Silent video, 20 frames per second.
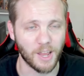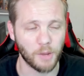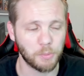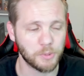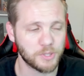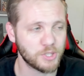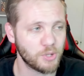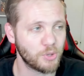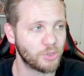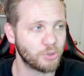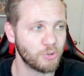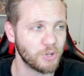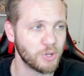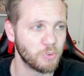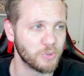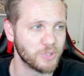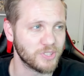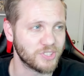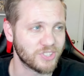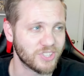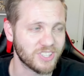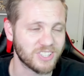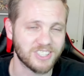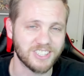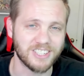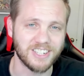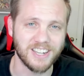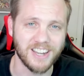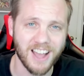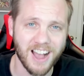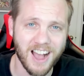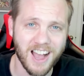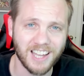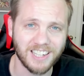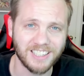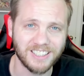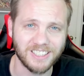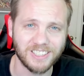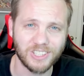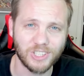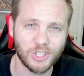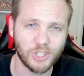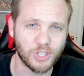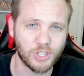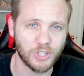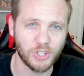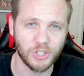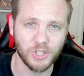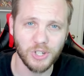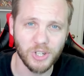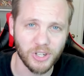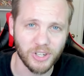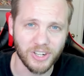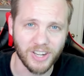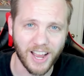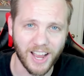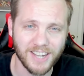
episode 3 was just not good.